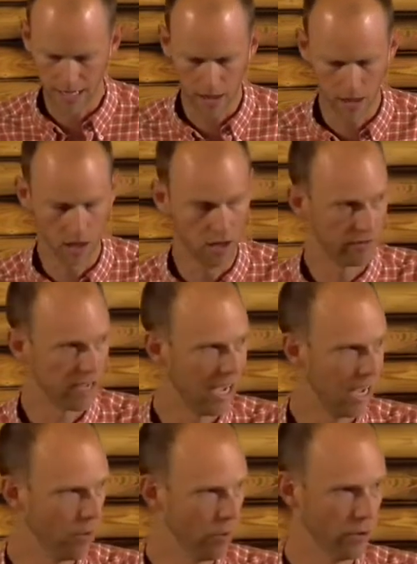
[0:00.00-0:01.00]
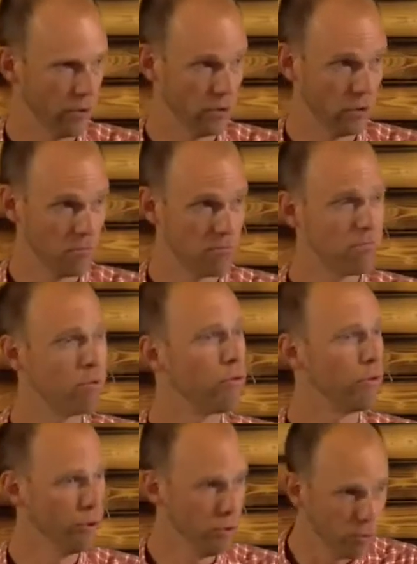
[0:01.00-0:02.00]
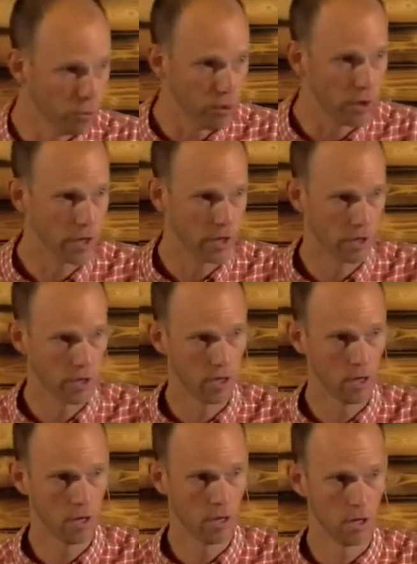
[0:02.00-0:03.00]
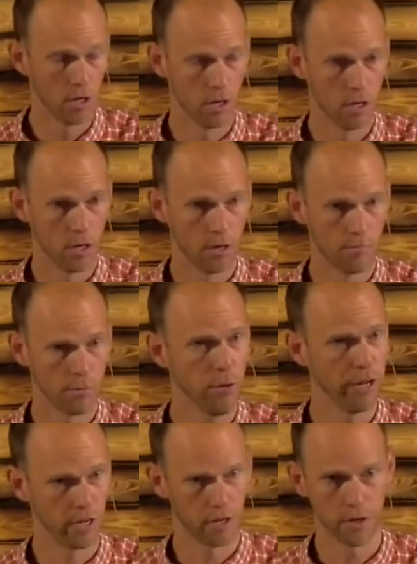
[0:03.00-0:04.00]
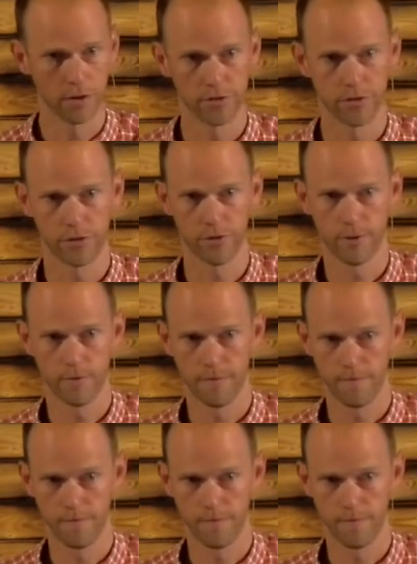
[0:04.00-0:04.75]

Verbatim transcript: I love, I will prune. Pruning hurts.